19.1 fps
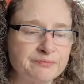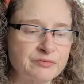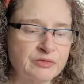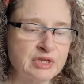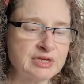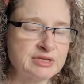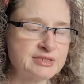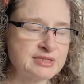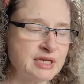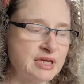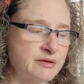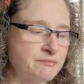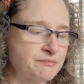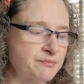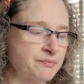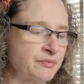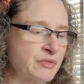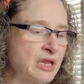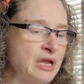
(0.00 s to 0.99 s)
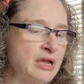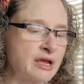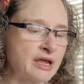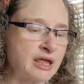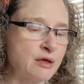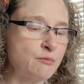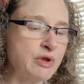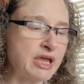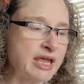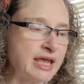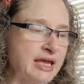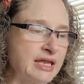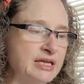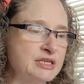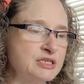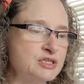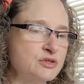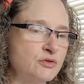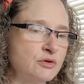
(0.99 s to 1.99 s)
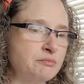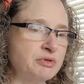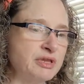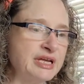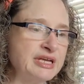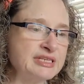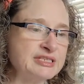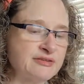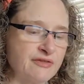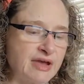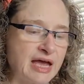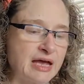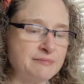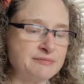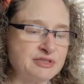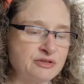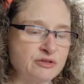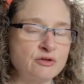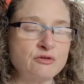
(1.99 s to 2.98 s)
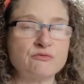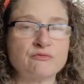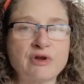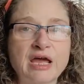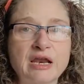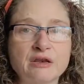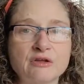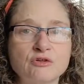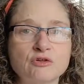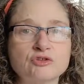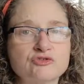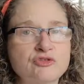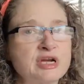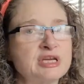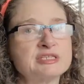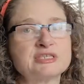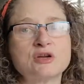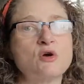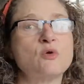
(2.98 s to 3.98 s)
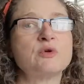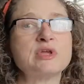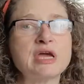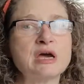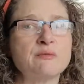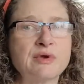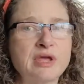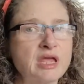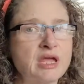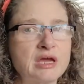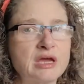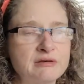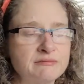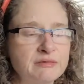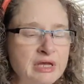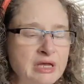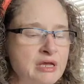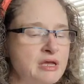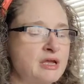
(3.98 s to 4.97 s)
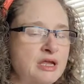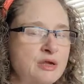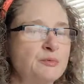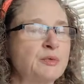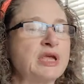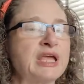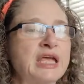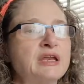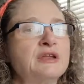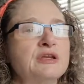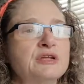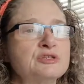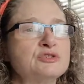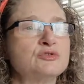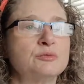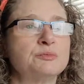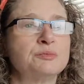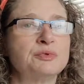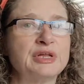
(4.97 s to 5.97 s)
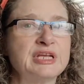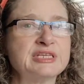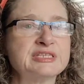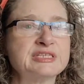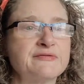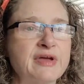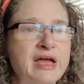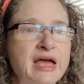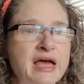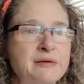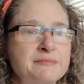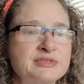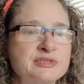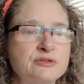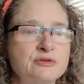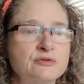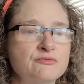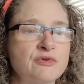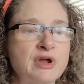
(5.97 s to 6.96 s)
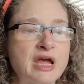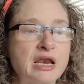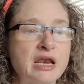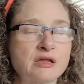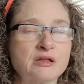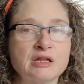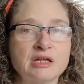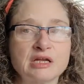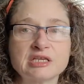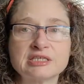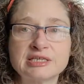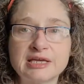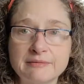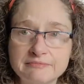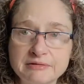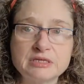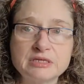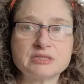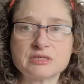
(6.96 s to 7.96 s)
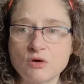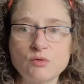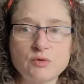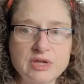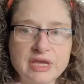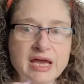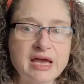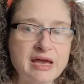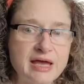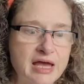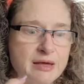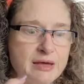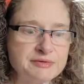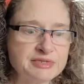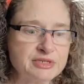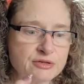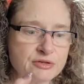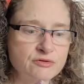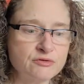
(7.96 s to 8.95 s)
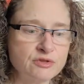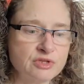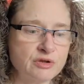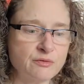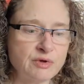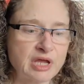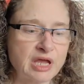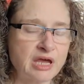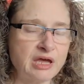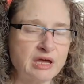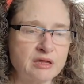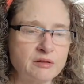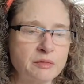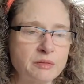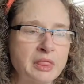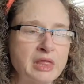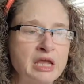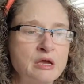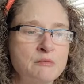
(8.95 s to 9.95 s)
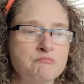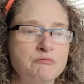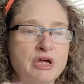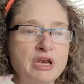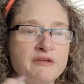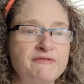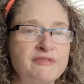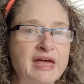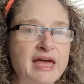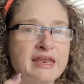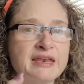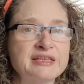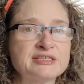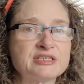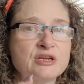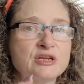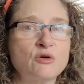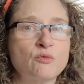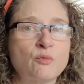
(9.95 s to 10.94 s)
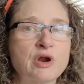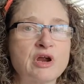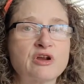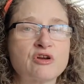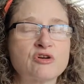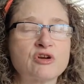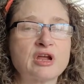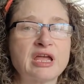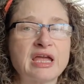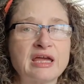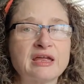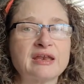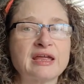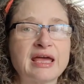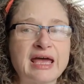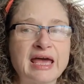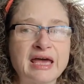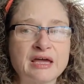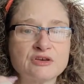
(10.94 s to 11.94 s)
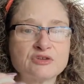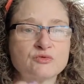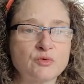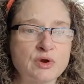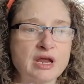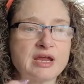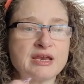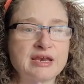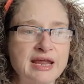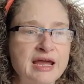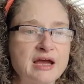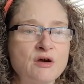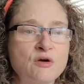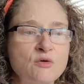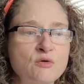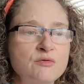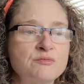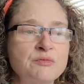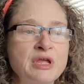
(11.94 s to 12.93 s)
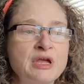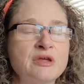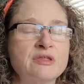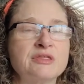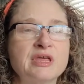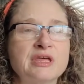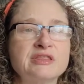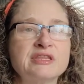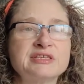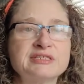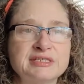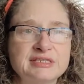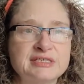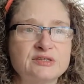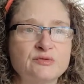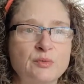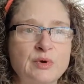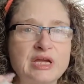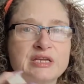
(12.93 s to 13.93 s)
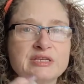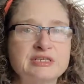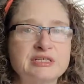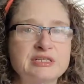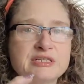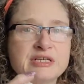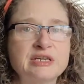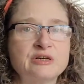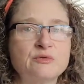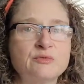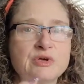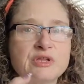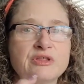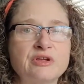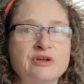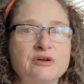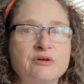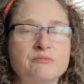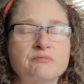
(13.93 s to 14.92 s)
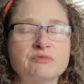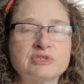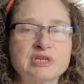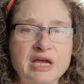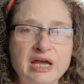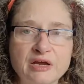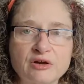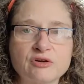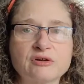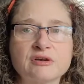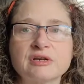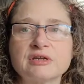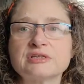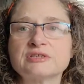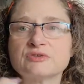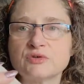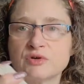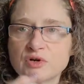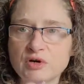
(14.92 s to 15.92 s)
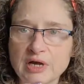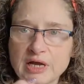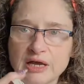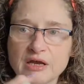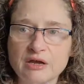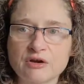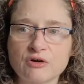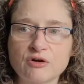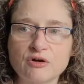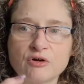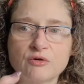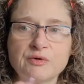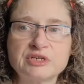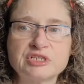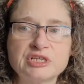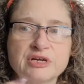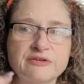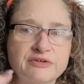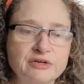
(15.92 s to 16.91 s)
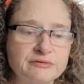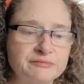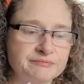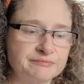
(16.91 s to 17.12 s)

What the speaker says: You see. Can we get into a place of absolute radical trust? Oh, yeah, we can. Can we get into a place of absolute radical acceptance? Oh, yeah, absolutely we can. But if that is not where you're at right now, then this is the way to deal with your tiredness or your anger or whichever.